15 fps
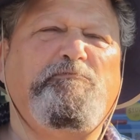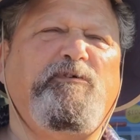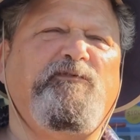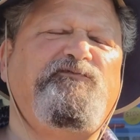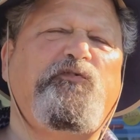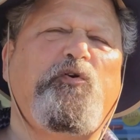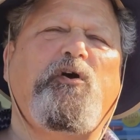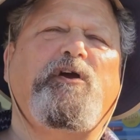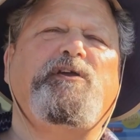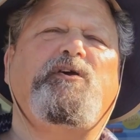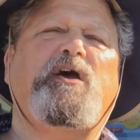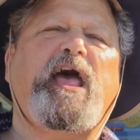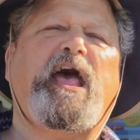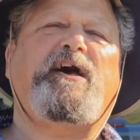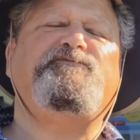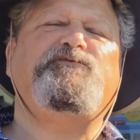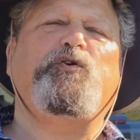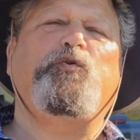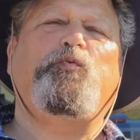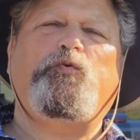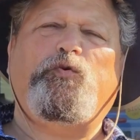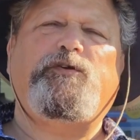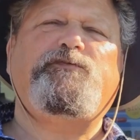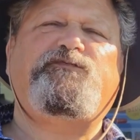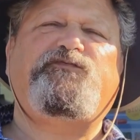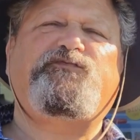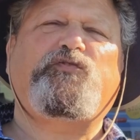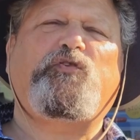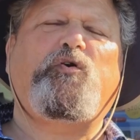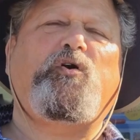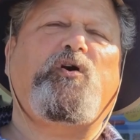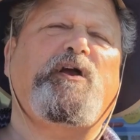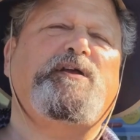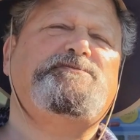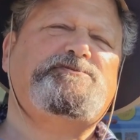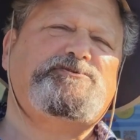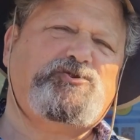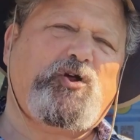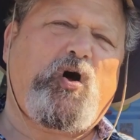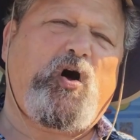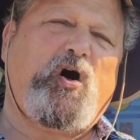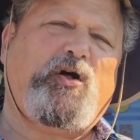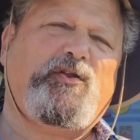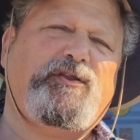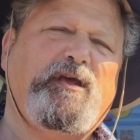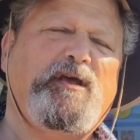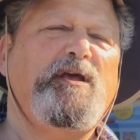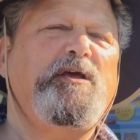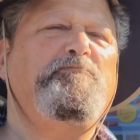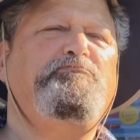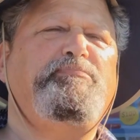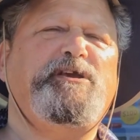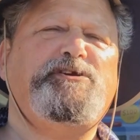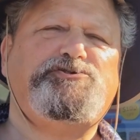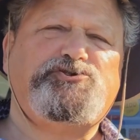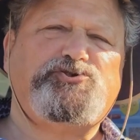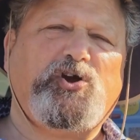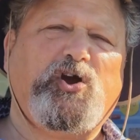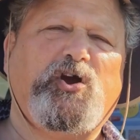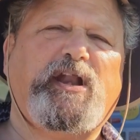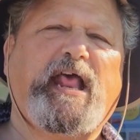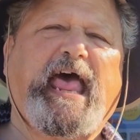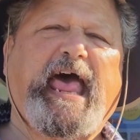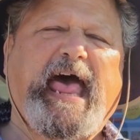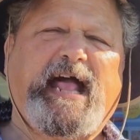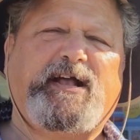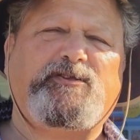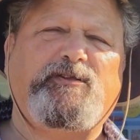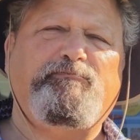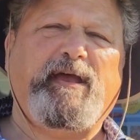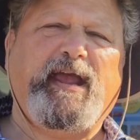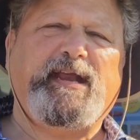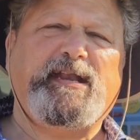Before you have your wood floor installed, be sure to acclimate